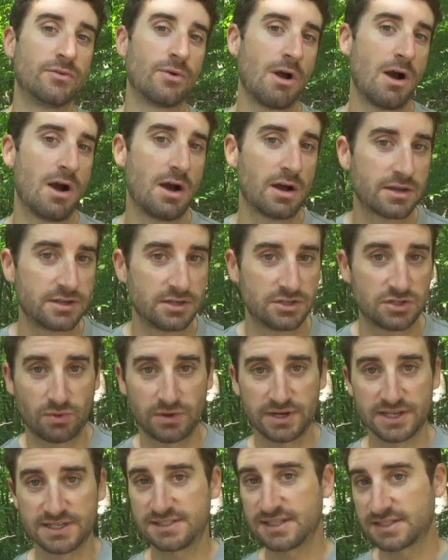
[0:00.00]
rock
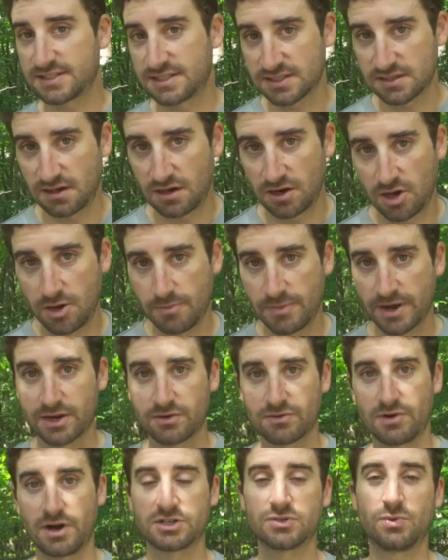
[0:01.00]
26s on them, I
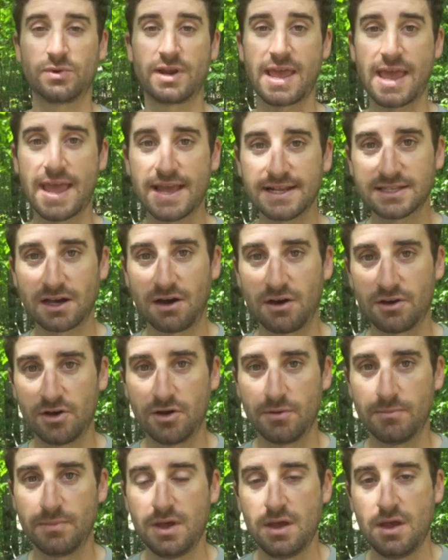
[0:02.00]
can rock 28s on
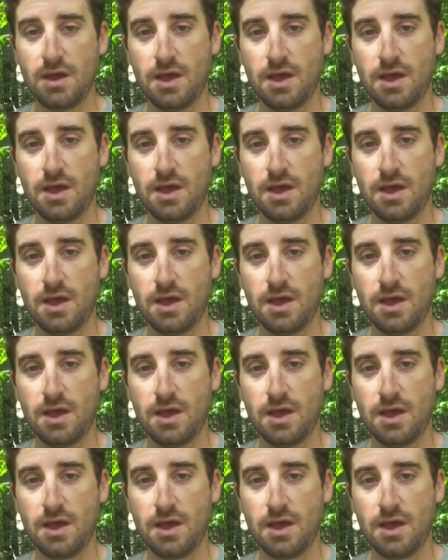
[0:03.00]
them,